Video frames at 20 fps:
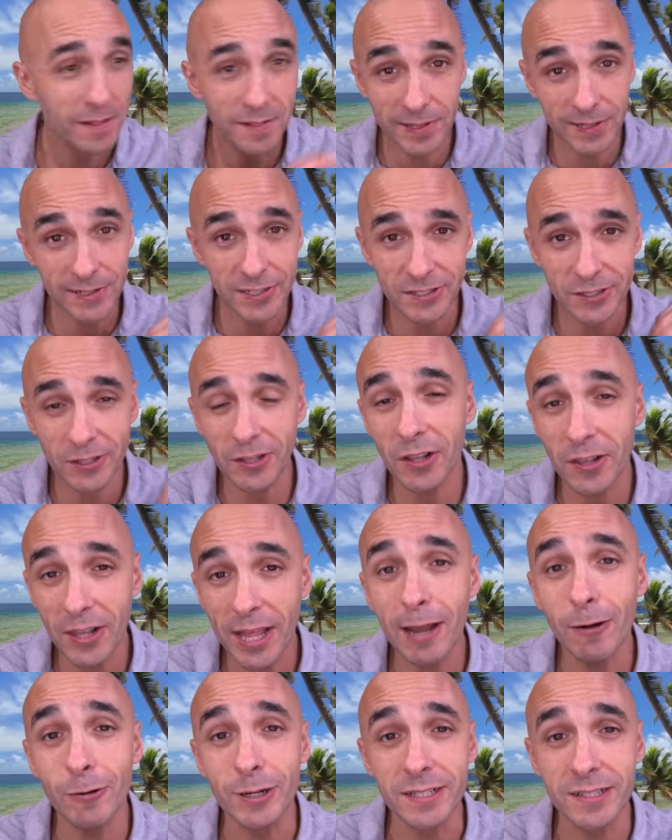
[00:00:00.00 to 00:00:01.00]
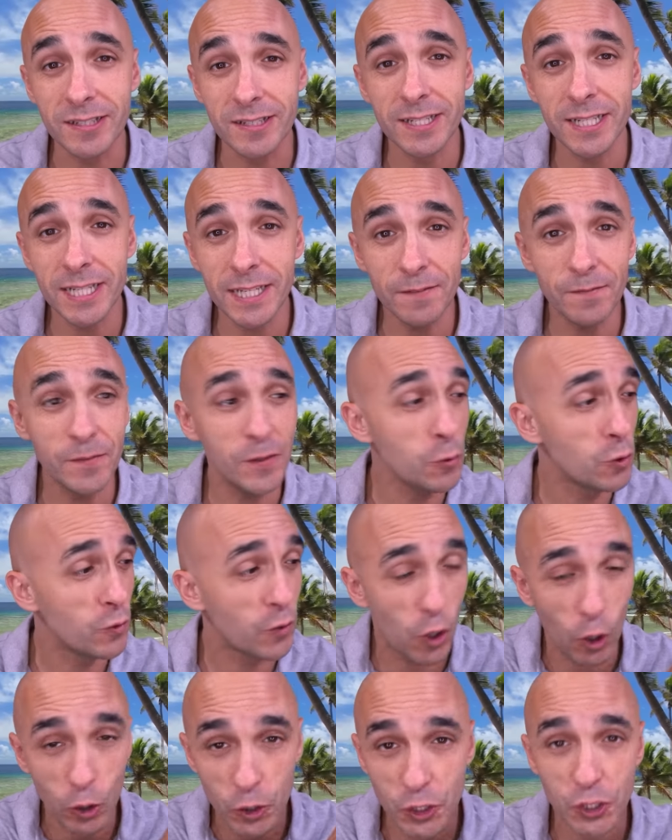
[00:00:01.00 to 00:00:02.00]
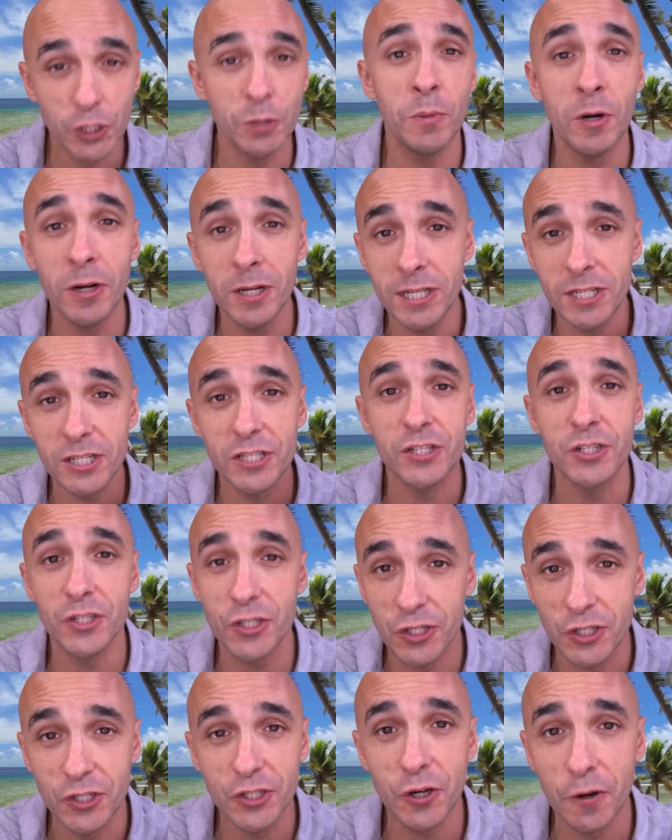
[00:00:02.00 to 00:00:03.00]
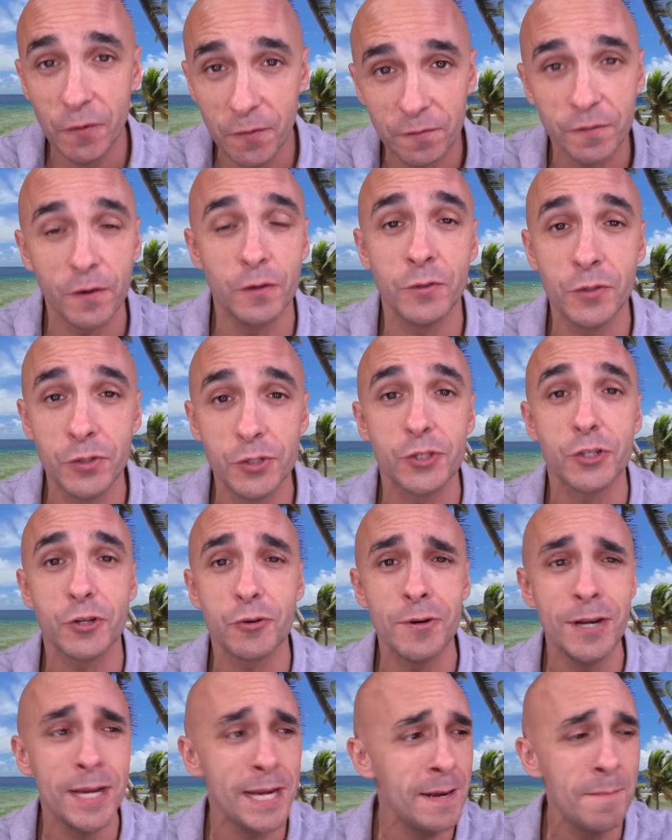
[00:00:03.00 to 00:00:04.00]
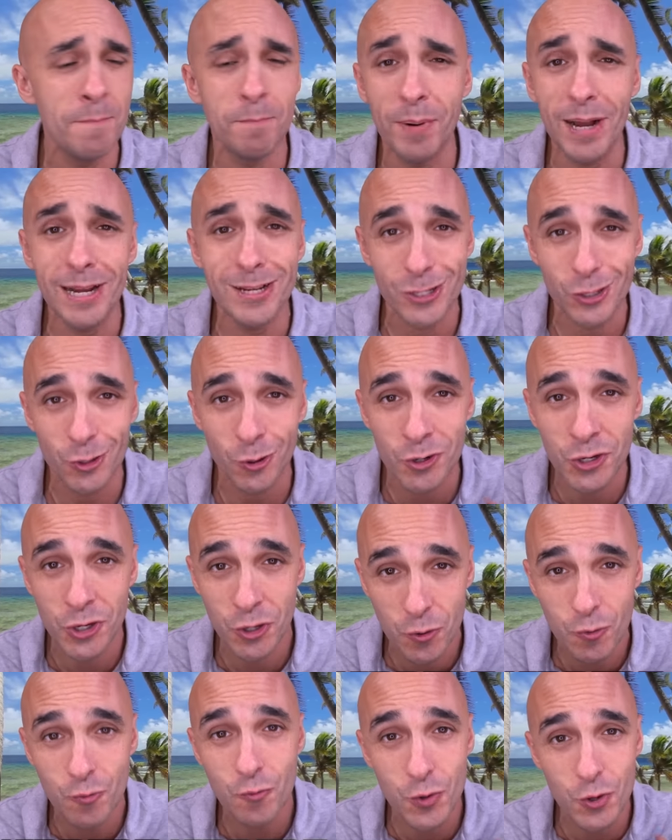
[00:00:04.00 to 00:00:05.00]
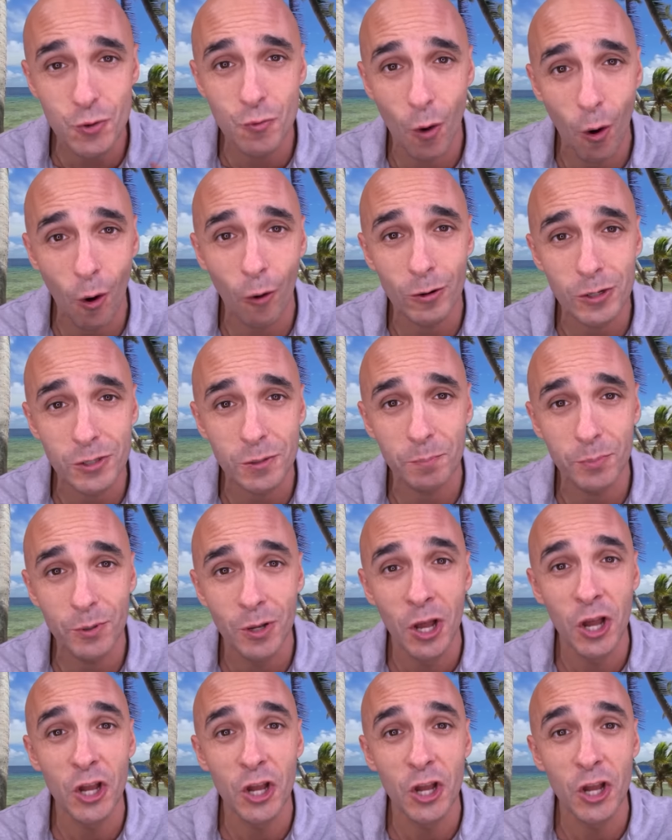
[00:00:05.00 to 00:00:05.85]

This This'll allow it to give you customized stuff on the screen based on who you are as a